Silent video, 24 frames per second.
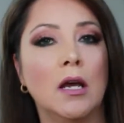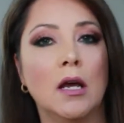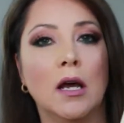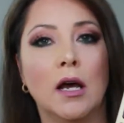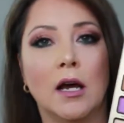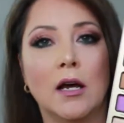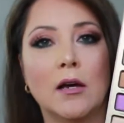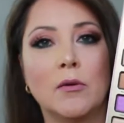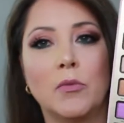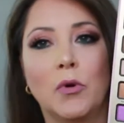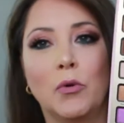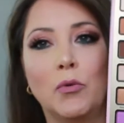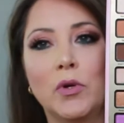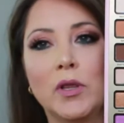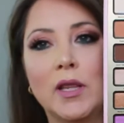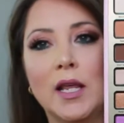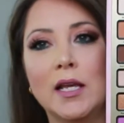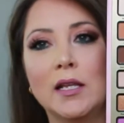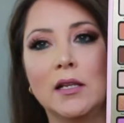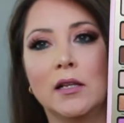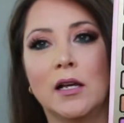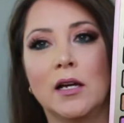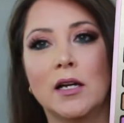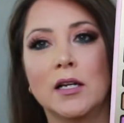Um, when
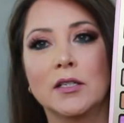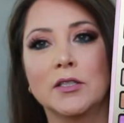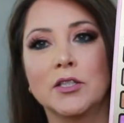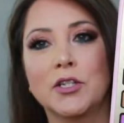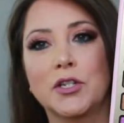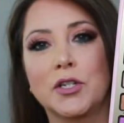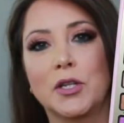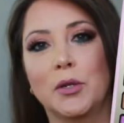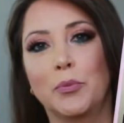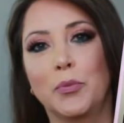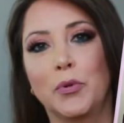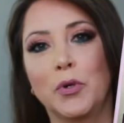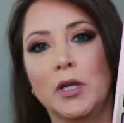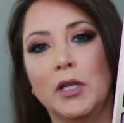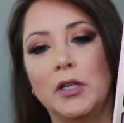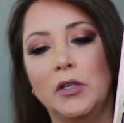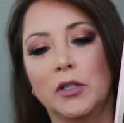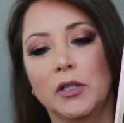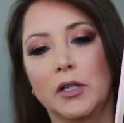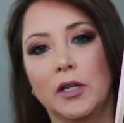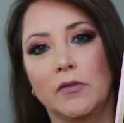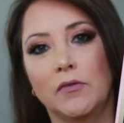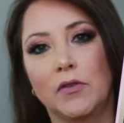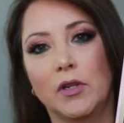they launched the
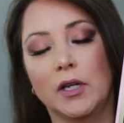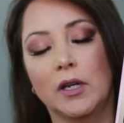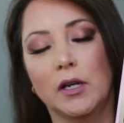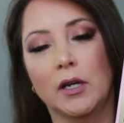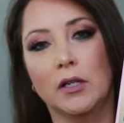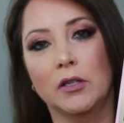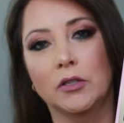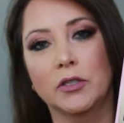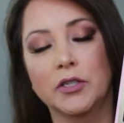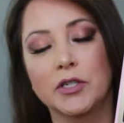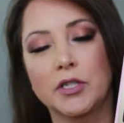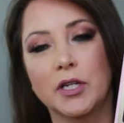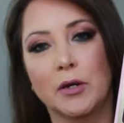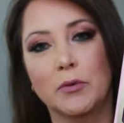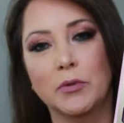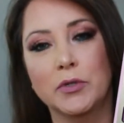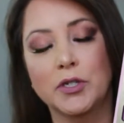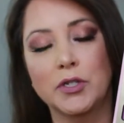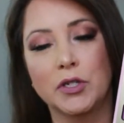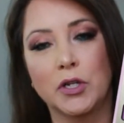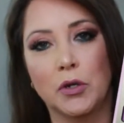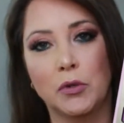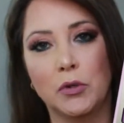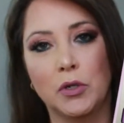pre-look of the colors, I
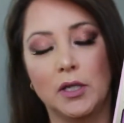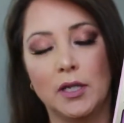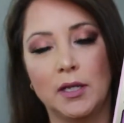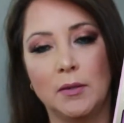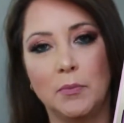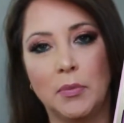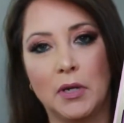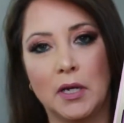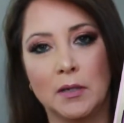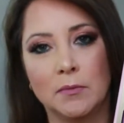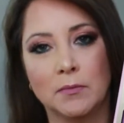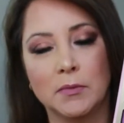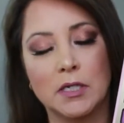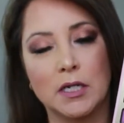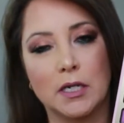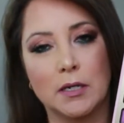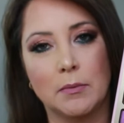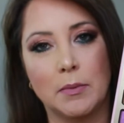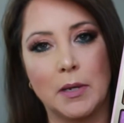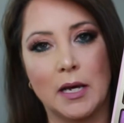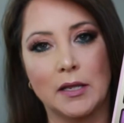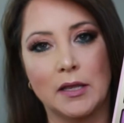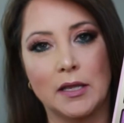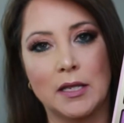was totally pumped
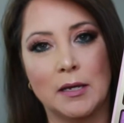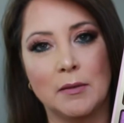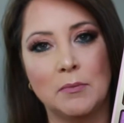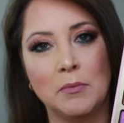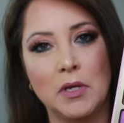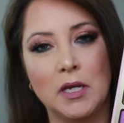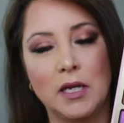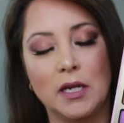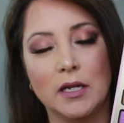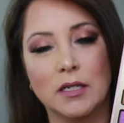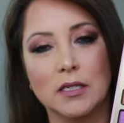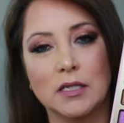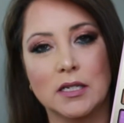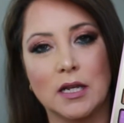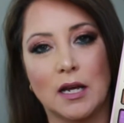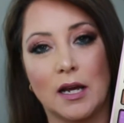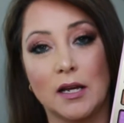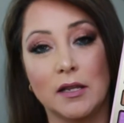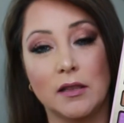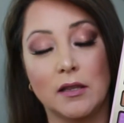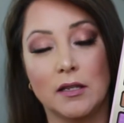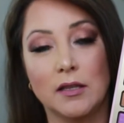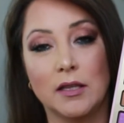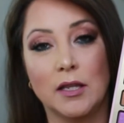about them because
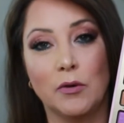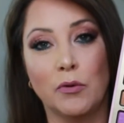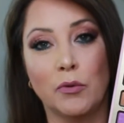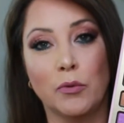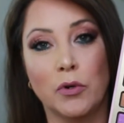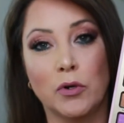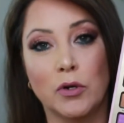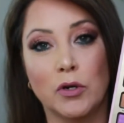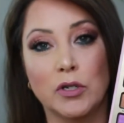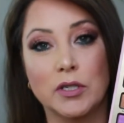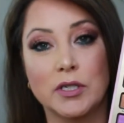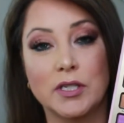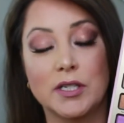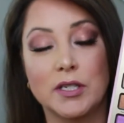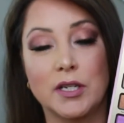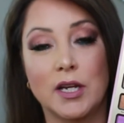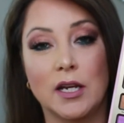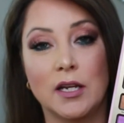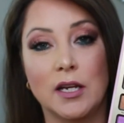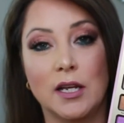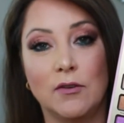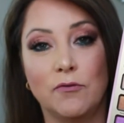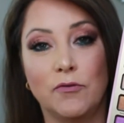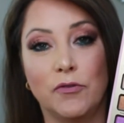I thought they were
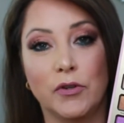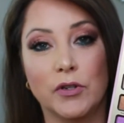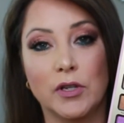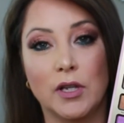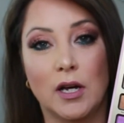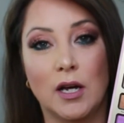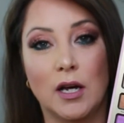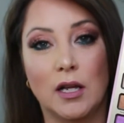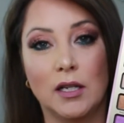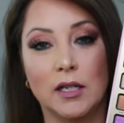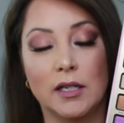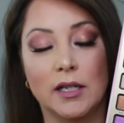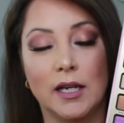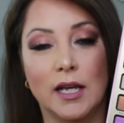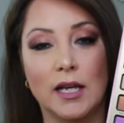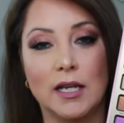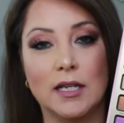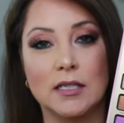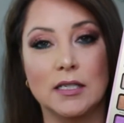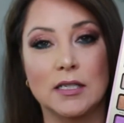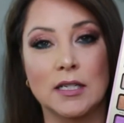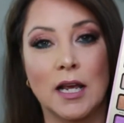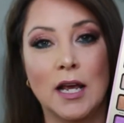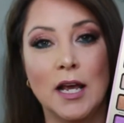stunning for the
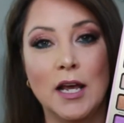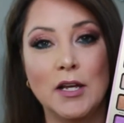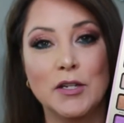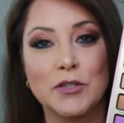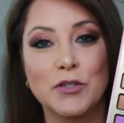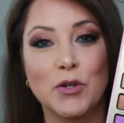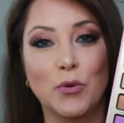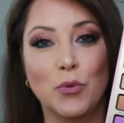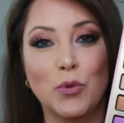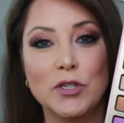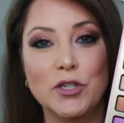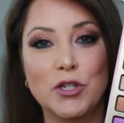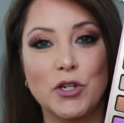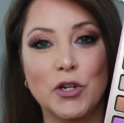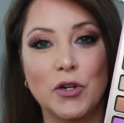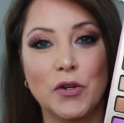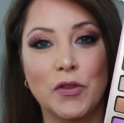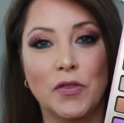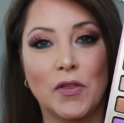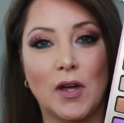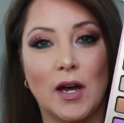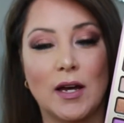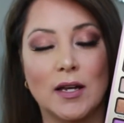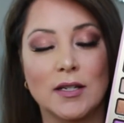holidays. So what's your
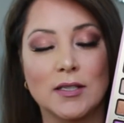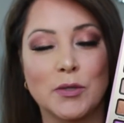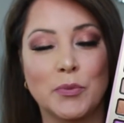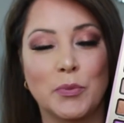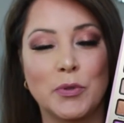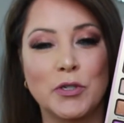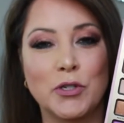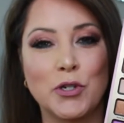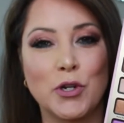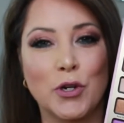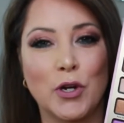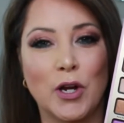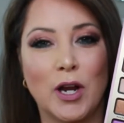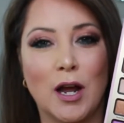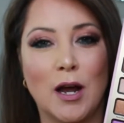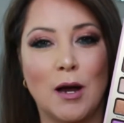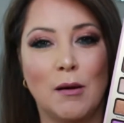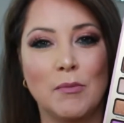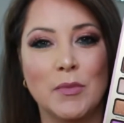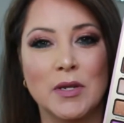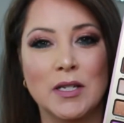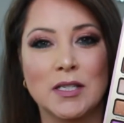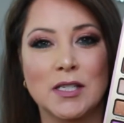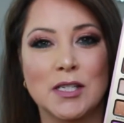thoughts? Put your
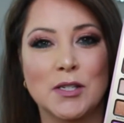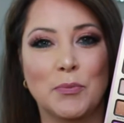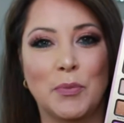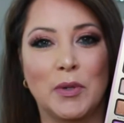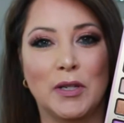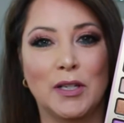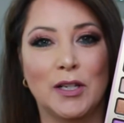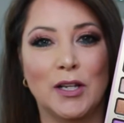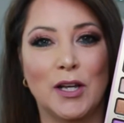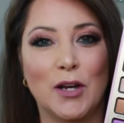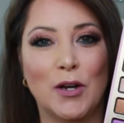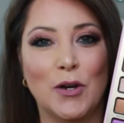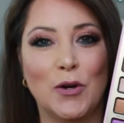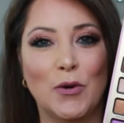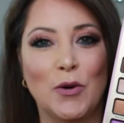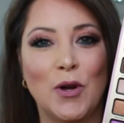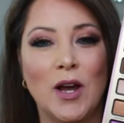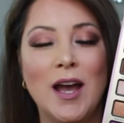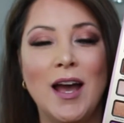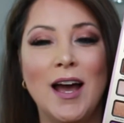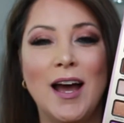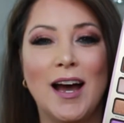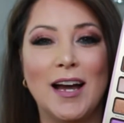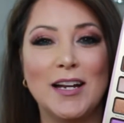comments below.
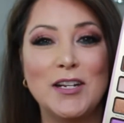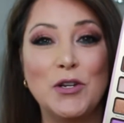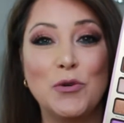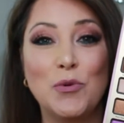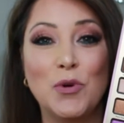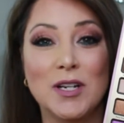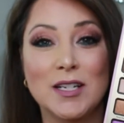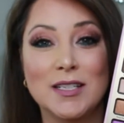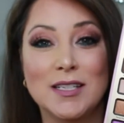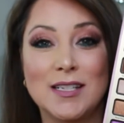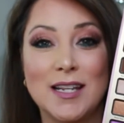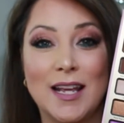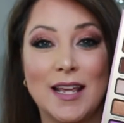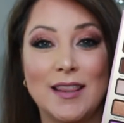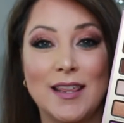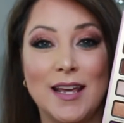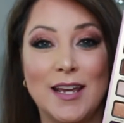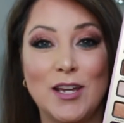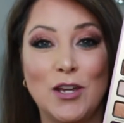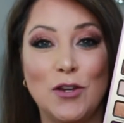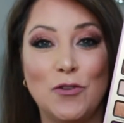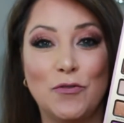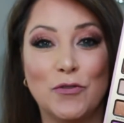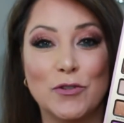I do want to say
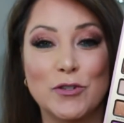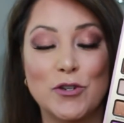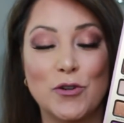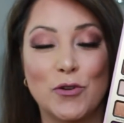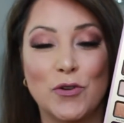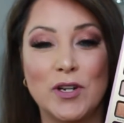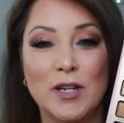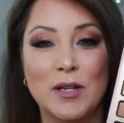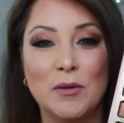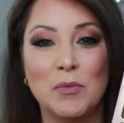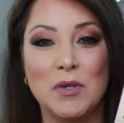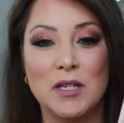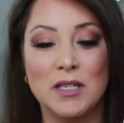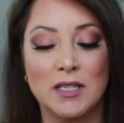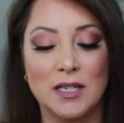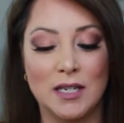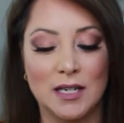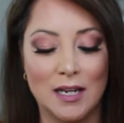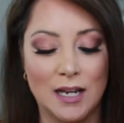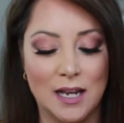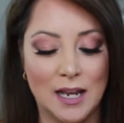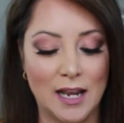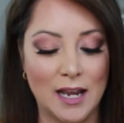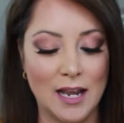thank you for joining me
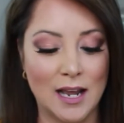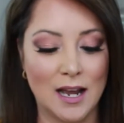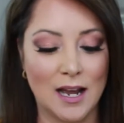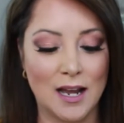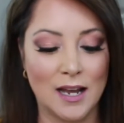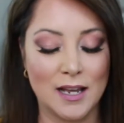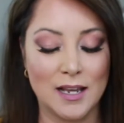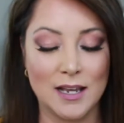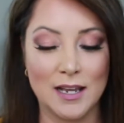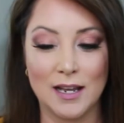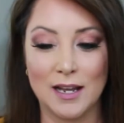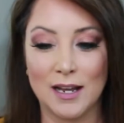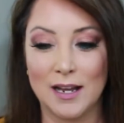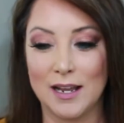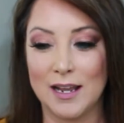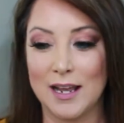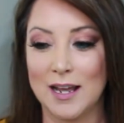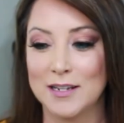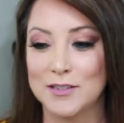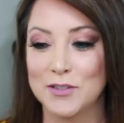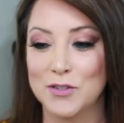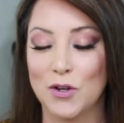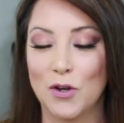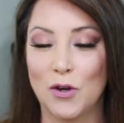today. I,
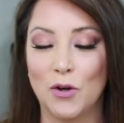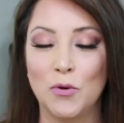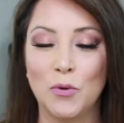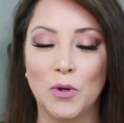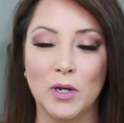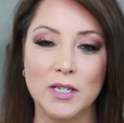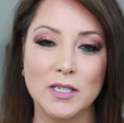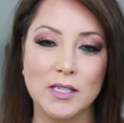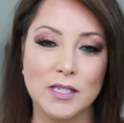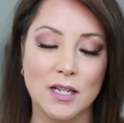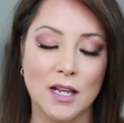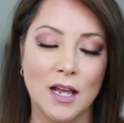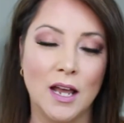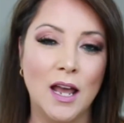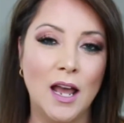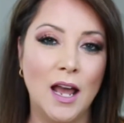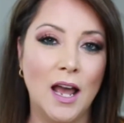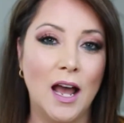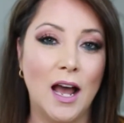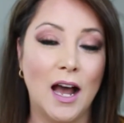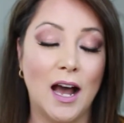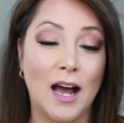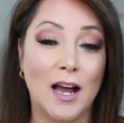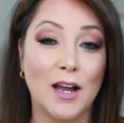as always,
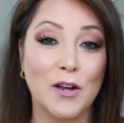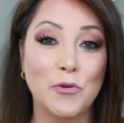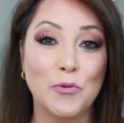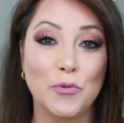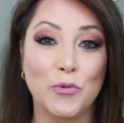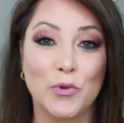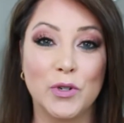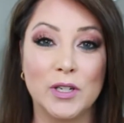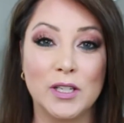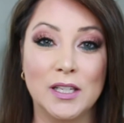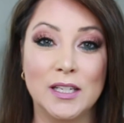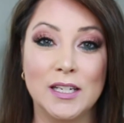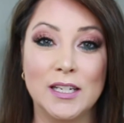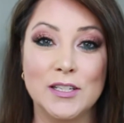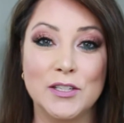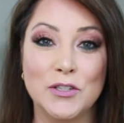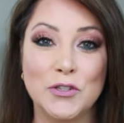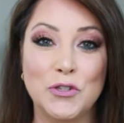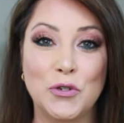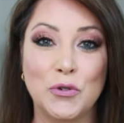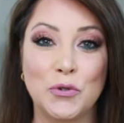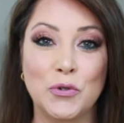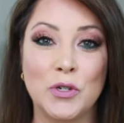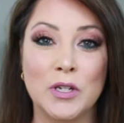I really
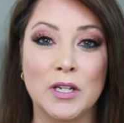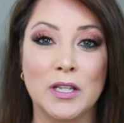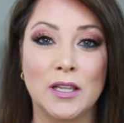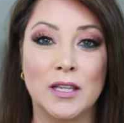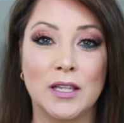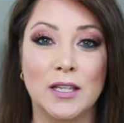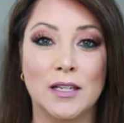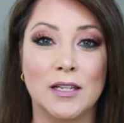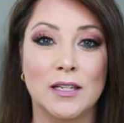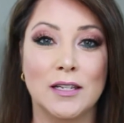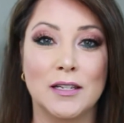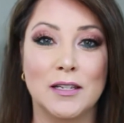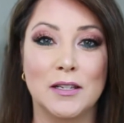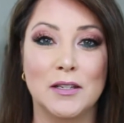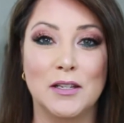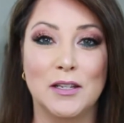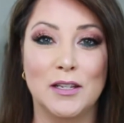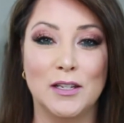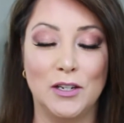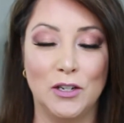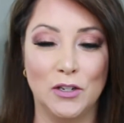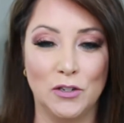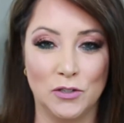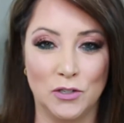enjoy the,
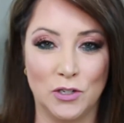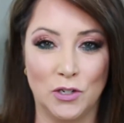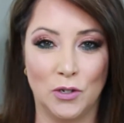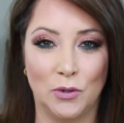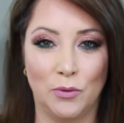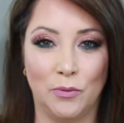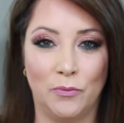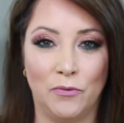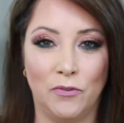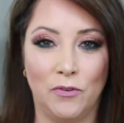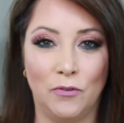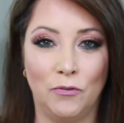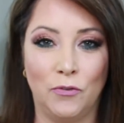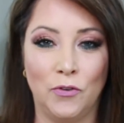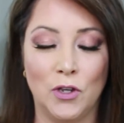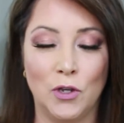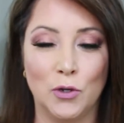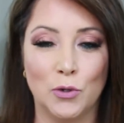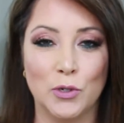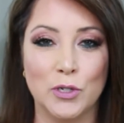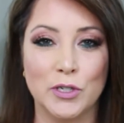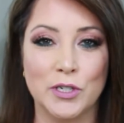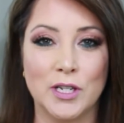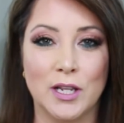the YouTube
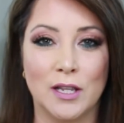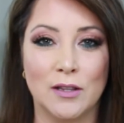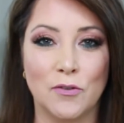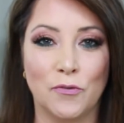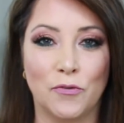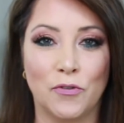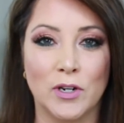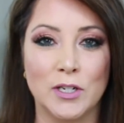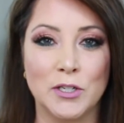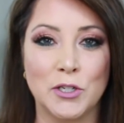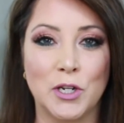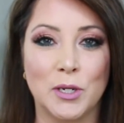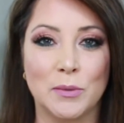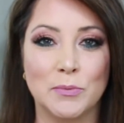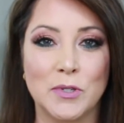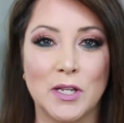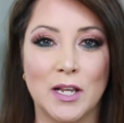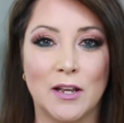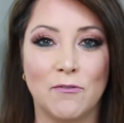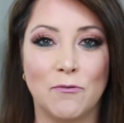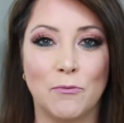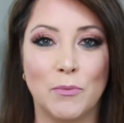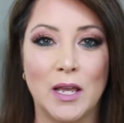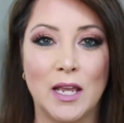viewers and the friendships
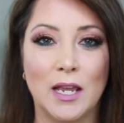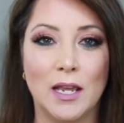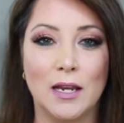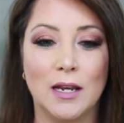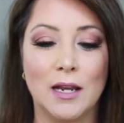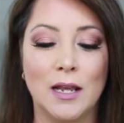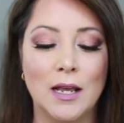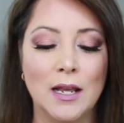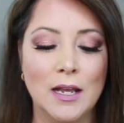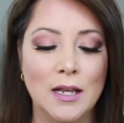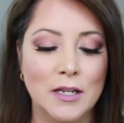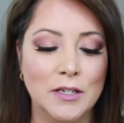I've made.